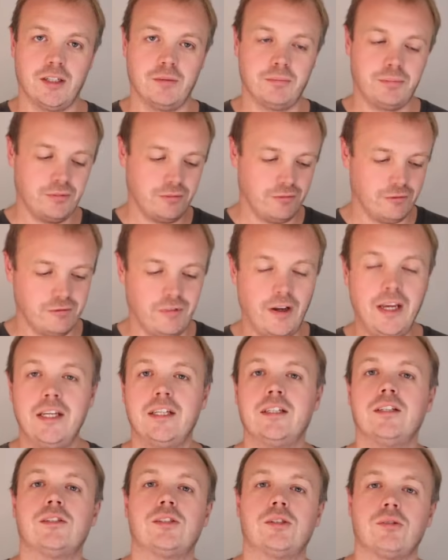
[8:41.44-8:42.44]
up
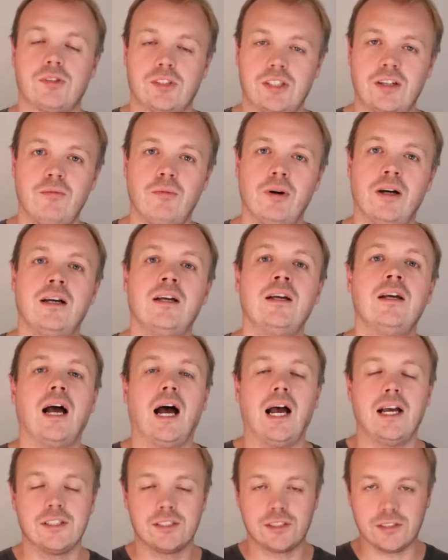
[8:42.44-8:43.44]
Vegas or somewhere
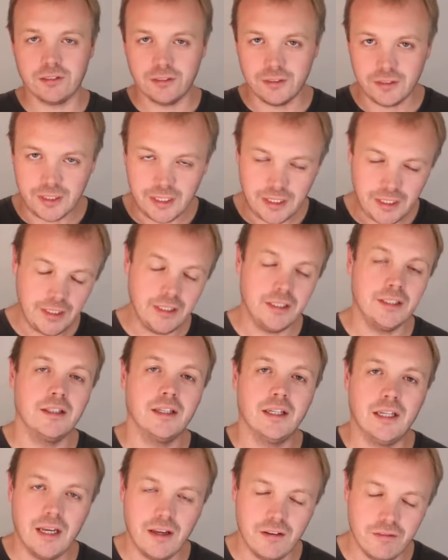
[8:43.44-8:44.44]
as the
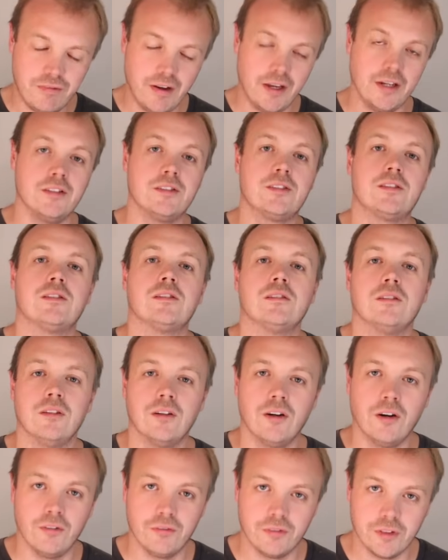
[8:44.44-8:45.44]
event
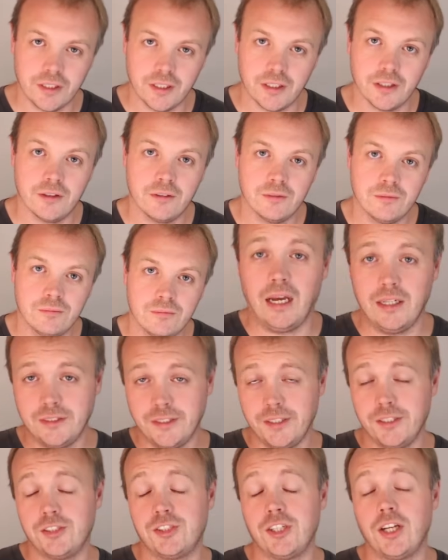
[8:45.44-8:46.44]
of the year. And
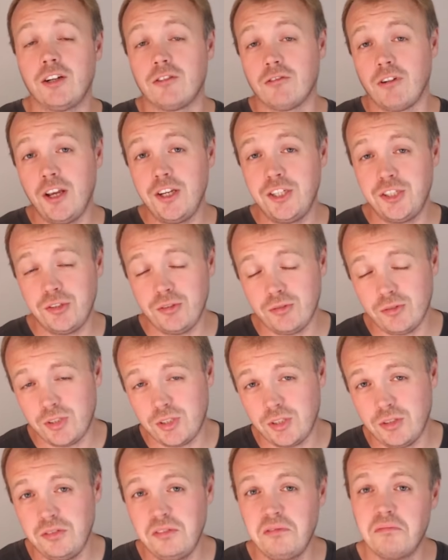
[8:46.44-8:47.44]
in a generation or
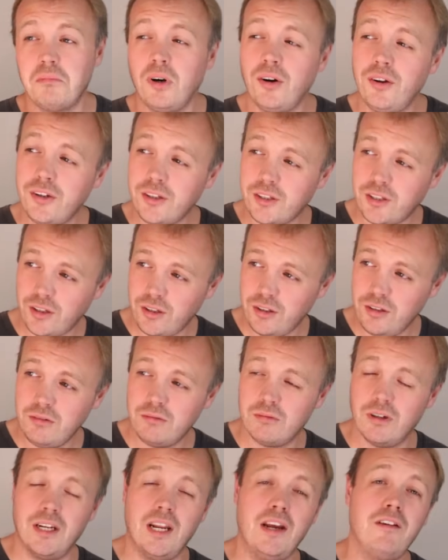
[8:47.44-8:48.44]
two,
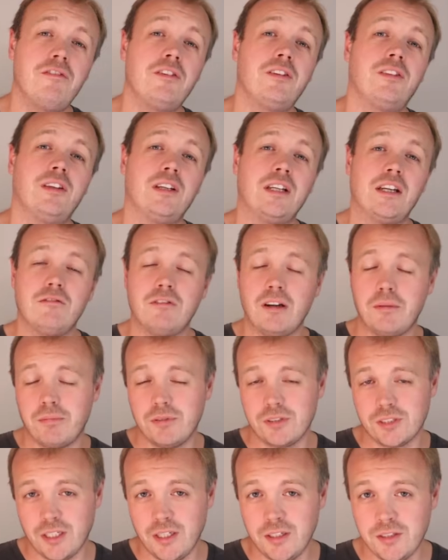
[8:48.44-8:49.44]
Monaco and everything it
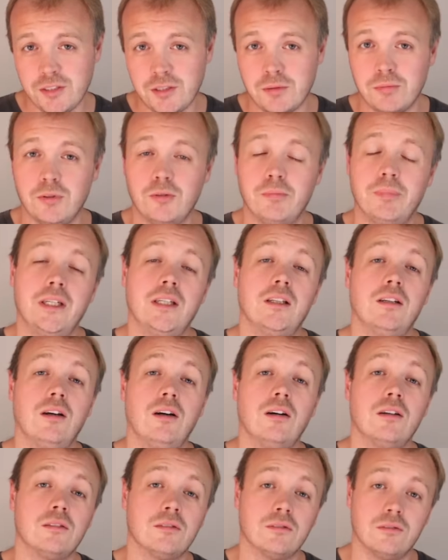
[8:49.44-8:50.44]
represents will be
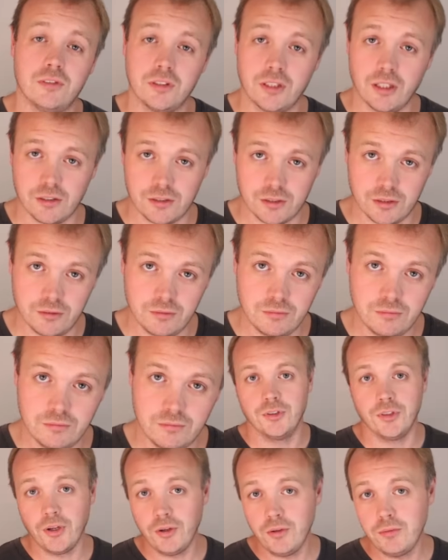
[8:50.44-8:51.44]
long forgotten.
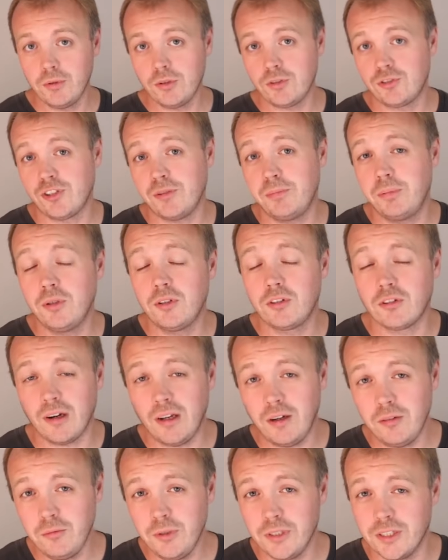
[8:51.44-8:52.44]
No more Triple
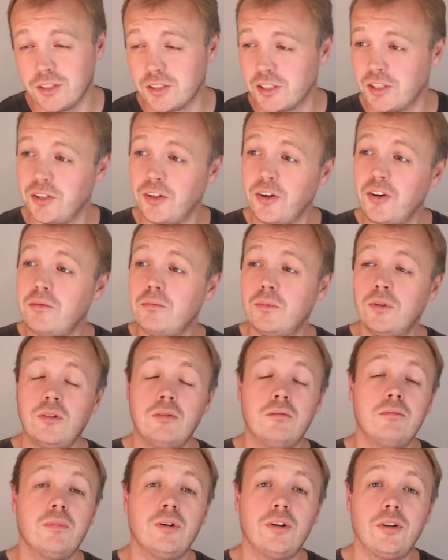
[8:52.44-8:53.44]
Crown winners and no
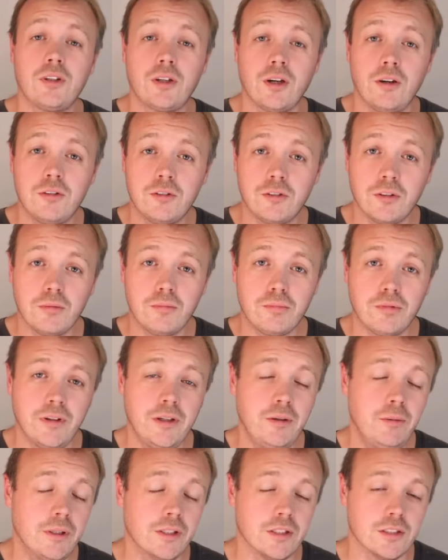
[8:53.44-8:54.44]
more Monaco Grand
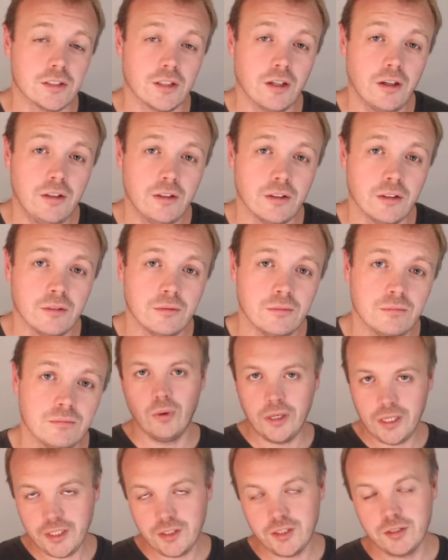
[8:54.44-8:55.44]
Prix winners either.
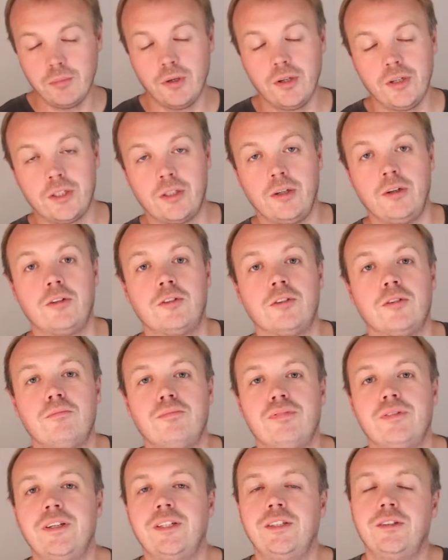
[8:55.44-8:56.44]
Winning the Monaco Grand
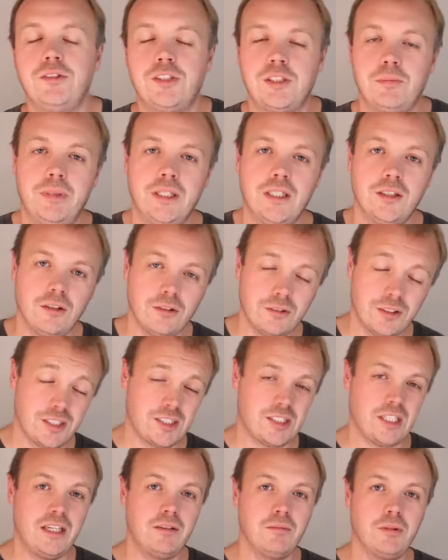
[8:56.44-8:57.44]
Prix used to be along the
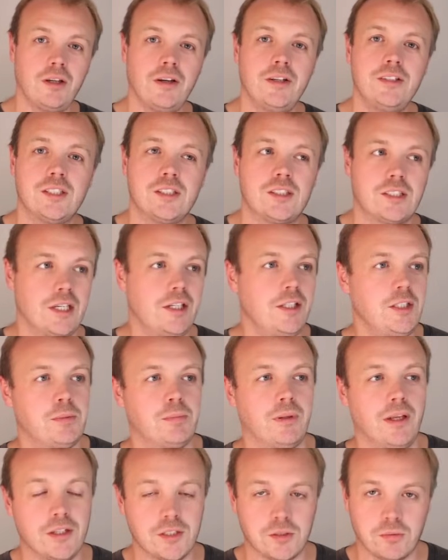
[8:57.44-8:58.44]
same lines as tennis
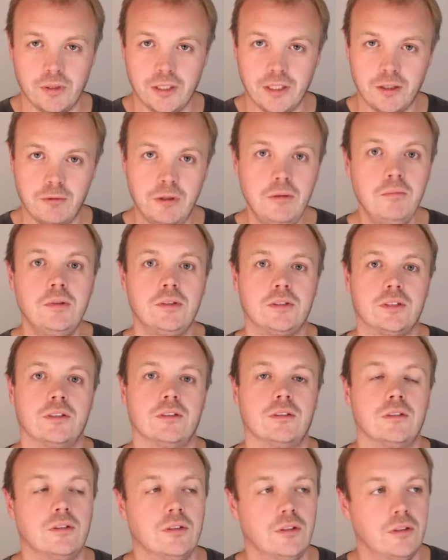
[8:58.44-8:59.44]
players winning
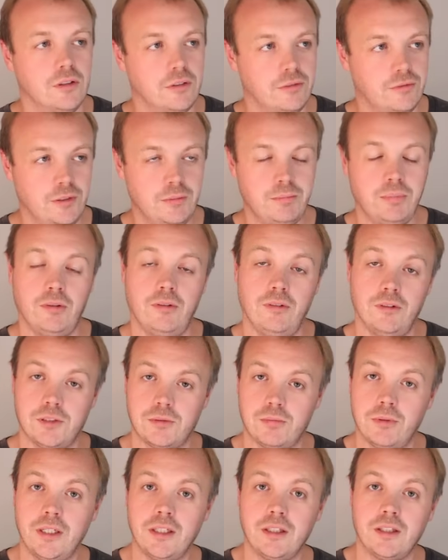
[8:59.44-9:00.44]
Wimbledon or
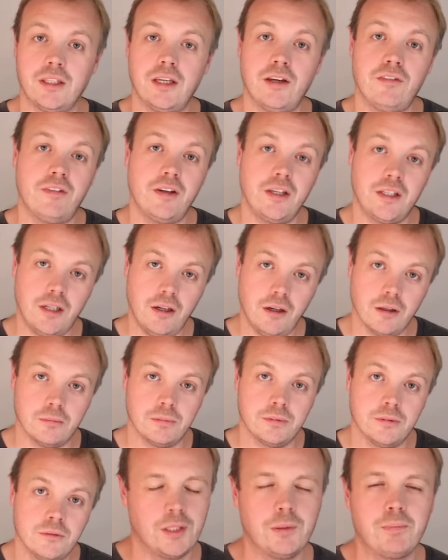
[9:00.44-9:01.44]
footballers winning the FA
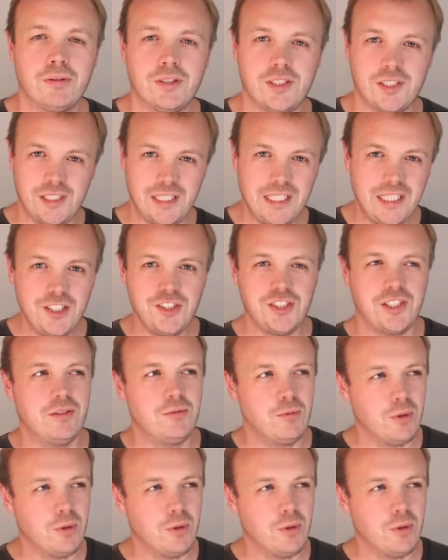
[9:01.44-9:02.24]
Cup. The prestige it